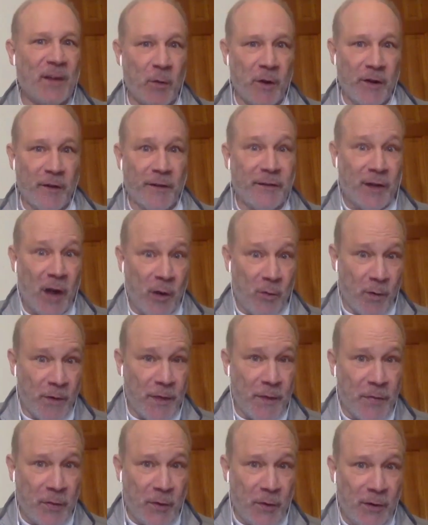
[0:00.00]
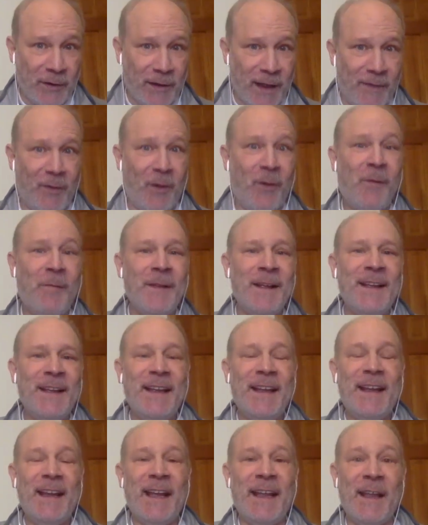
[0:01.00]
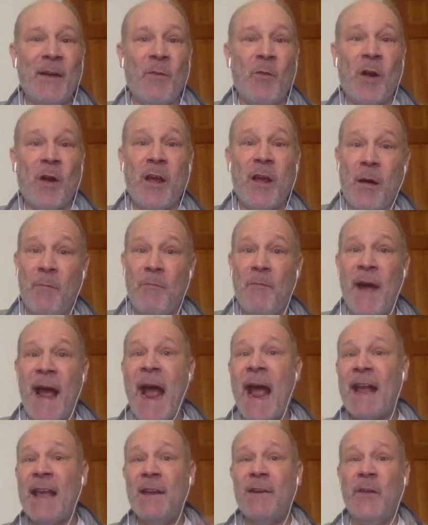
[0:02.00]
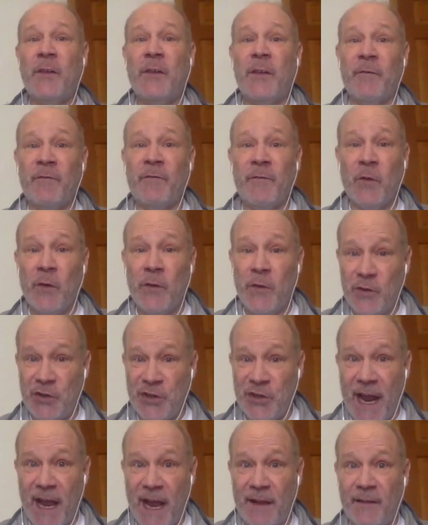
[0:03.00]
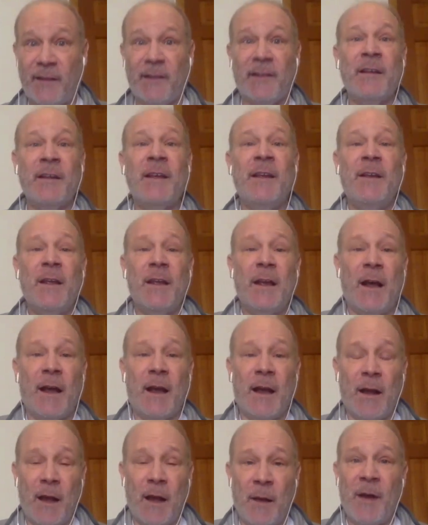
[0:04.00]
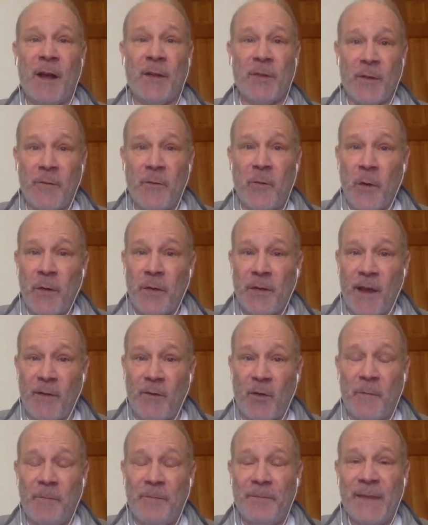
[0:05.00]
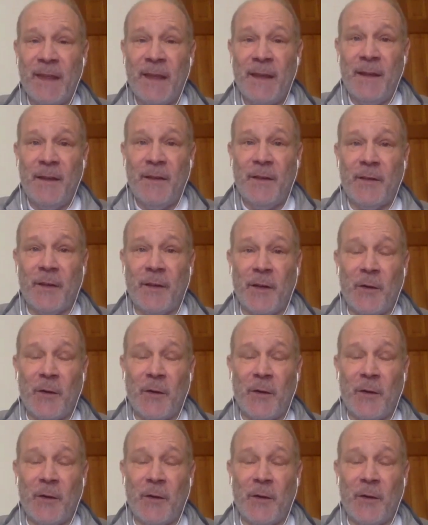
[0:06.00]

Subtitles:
So we're gonna start with the third level, and then we'll come back and do some further chats about the fourth level. So,